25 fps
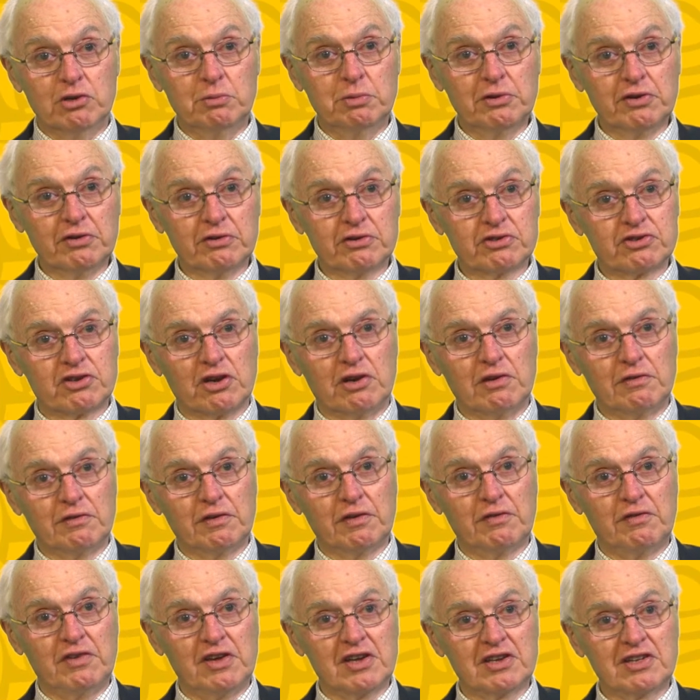but also of
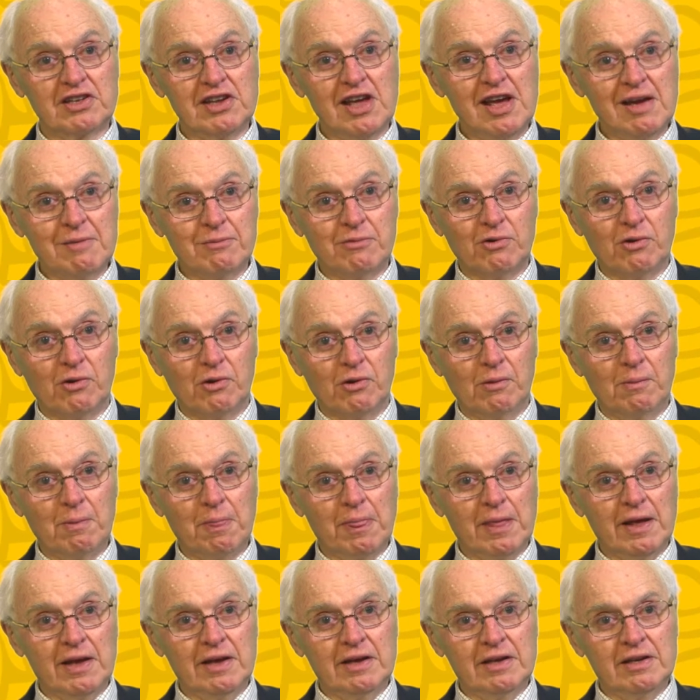the Vietnam War.
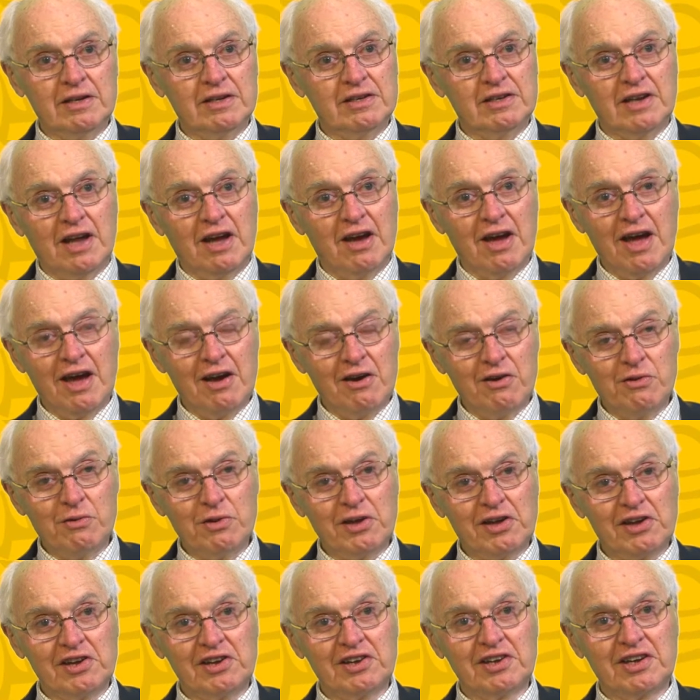Now, how are we
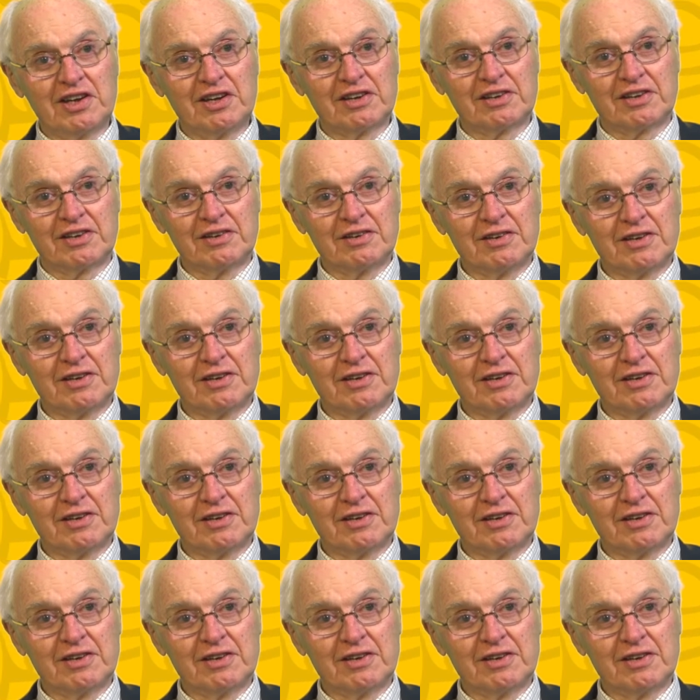going to get